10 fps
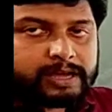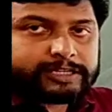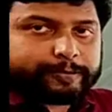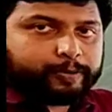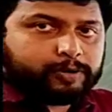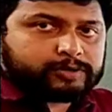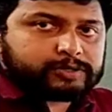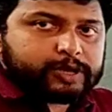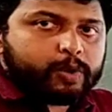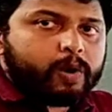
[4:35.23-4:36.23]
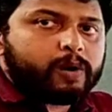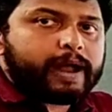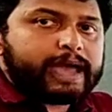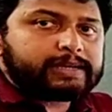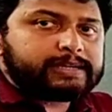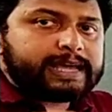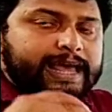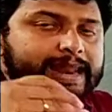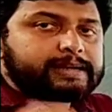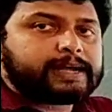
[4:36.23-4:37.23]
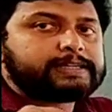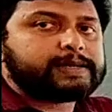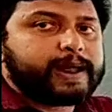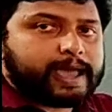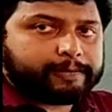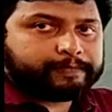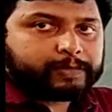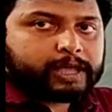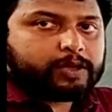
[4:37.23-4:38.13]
Suppose you are writing a letter today.